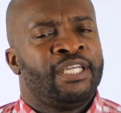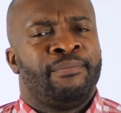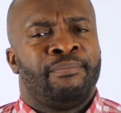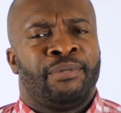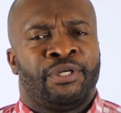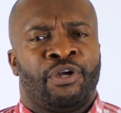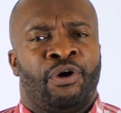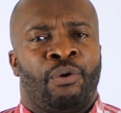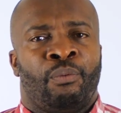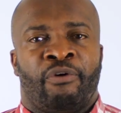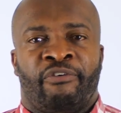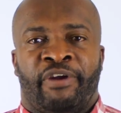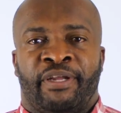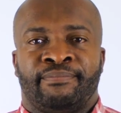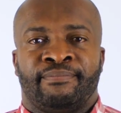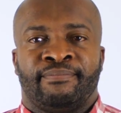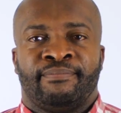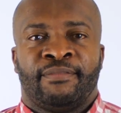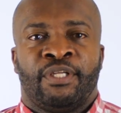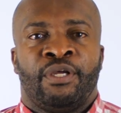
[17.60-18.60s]
But don't worry,
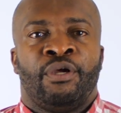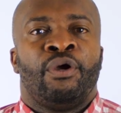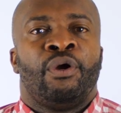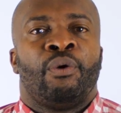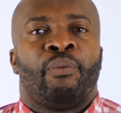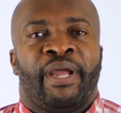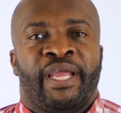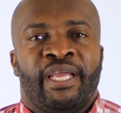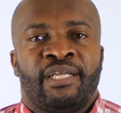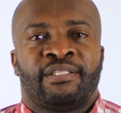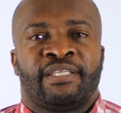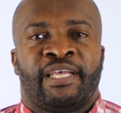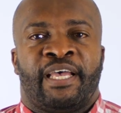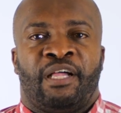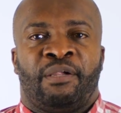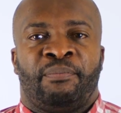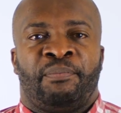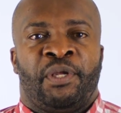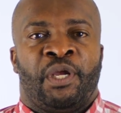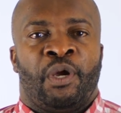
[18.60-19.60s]
we're here to
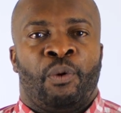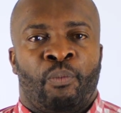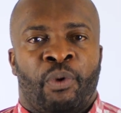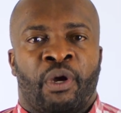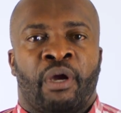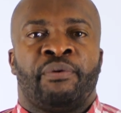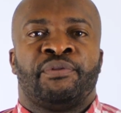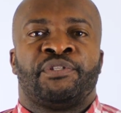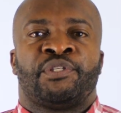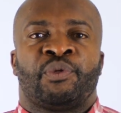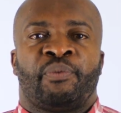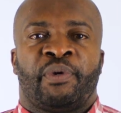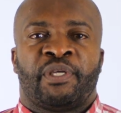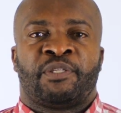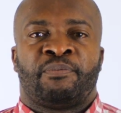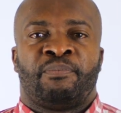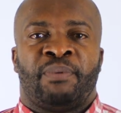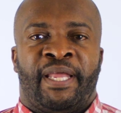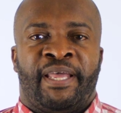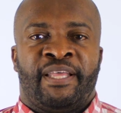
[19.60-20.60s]
help you and we're going to
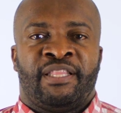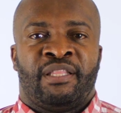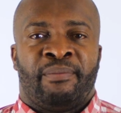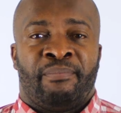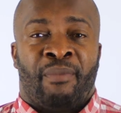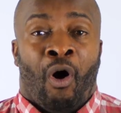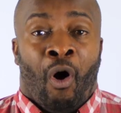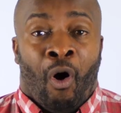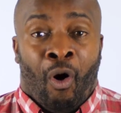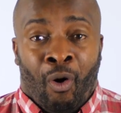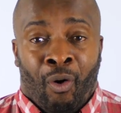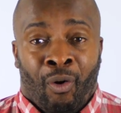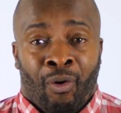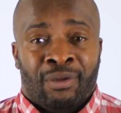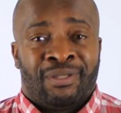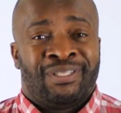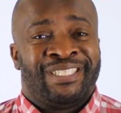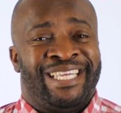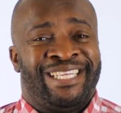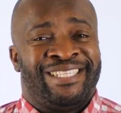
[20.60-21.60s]
explain them
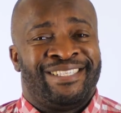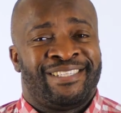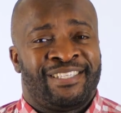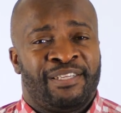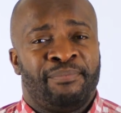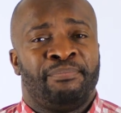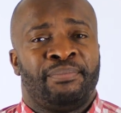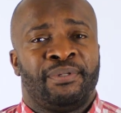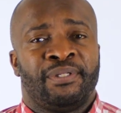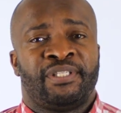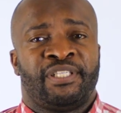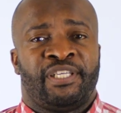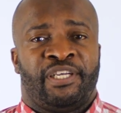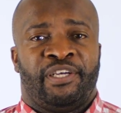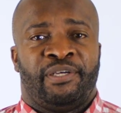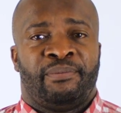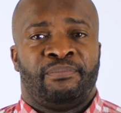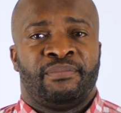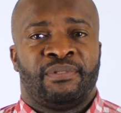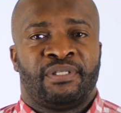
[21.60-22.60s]
all in simple
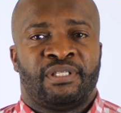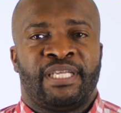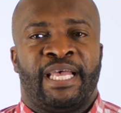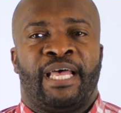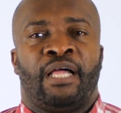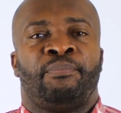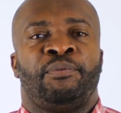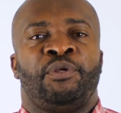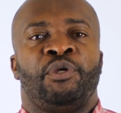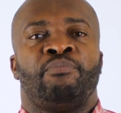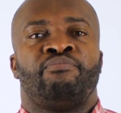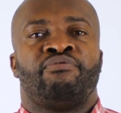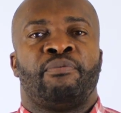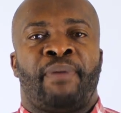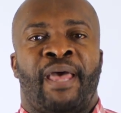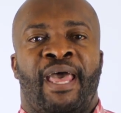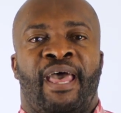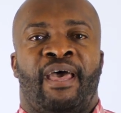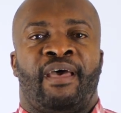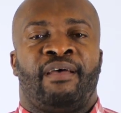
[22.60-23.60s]
terms to help you
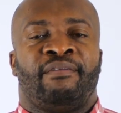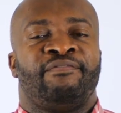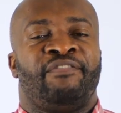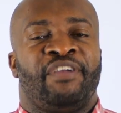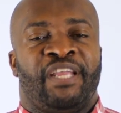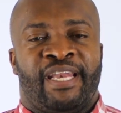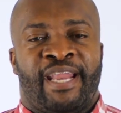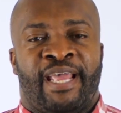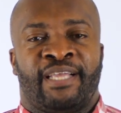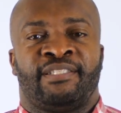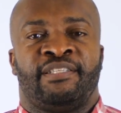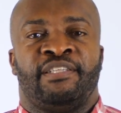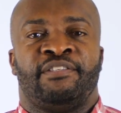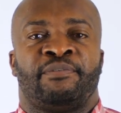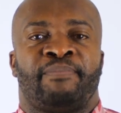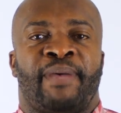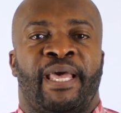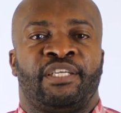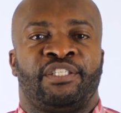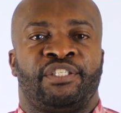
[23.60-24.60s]
prepare for your next
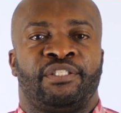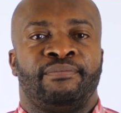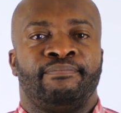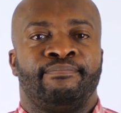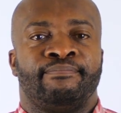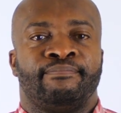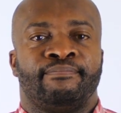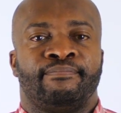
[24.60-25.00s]
inspection.